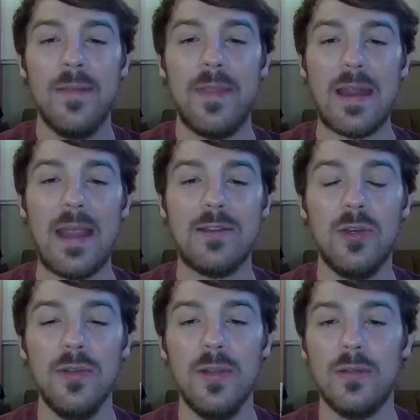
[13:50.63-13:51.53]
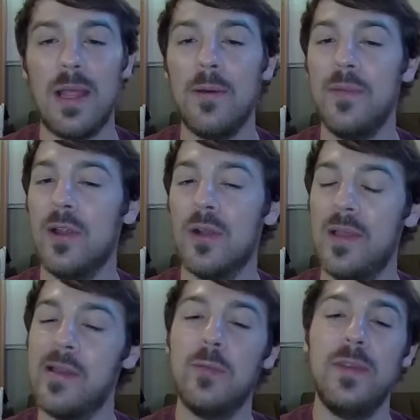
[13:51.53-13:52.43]
that I couldn't allow their
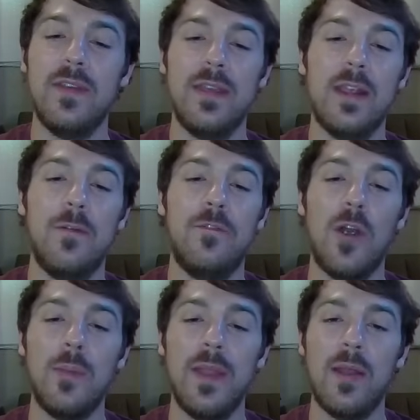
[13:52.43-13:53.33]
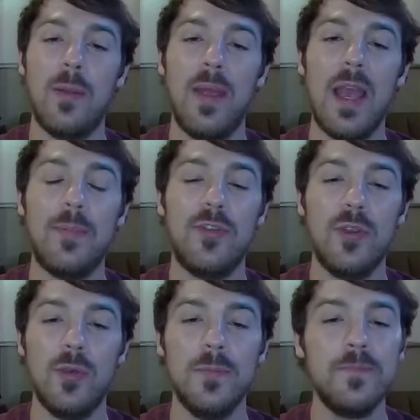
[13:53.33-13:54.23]
Galarian Weezing to get a farm down on my
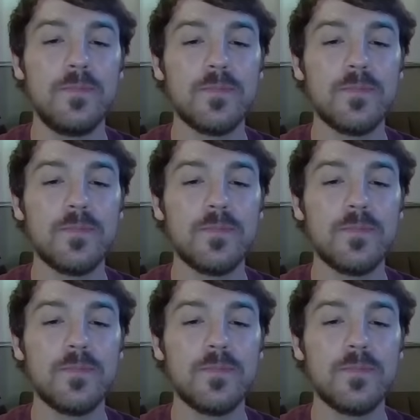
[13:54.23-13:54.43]
Obstagoon.